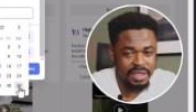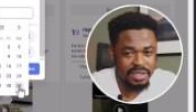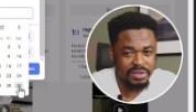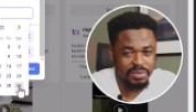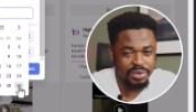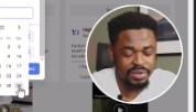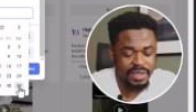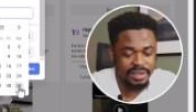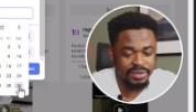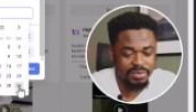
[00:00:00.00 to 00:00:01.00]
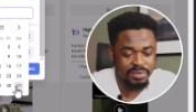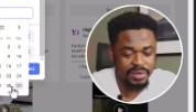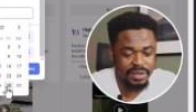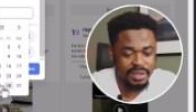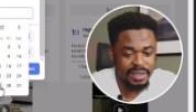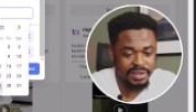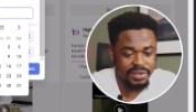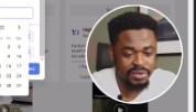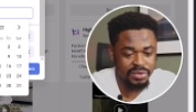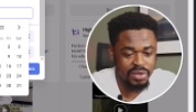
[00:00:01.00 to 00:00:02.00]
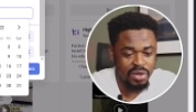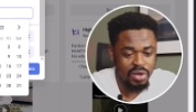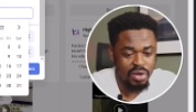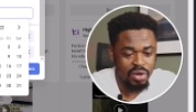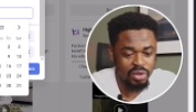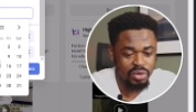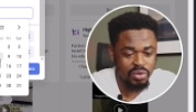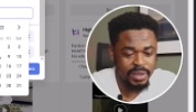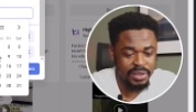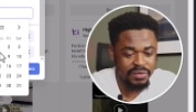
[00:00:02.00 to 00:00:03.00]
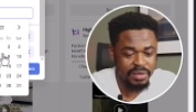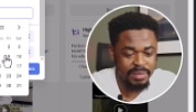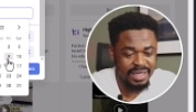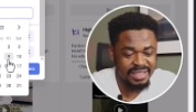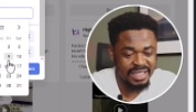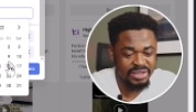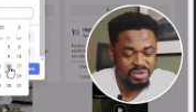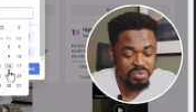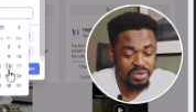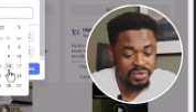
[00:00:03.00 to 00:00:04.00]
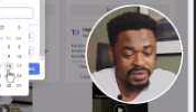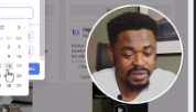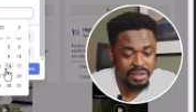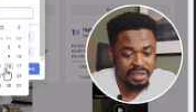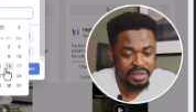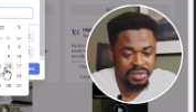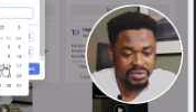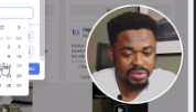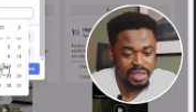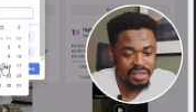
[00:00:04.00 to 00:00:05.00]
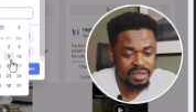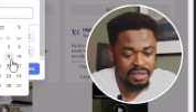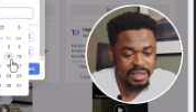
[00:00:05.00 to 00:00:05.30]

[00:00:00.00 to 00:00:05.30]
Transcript: That's almost like two Okay, let's use October, November. That's like two months. Okay, let's do that.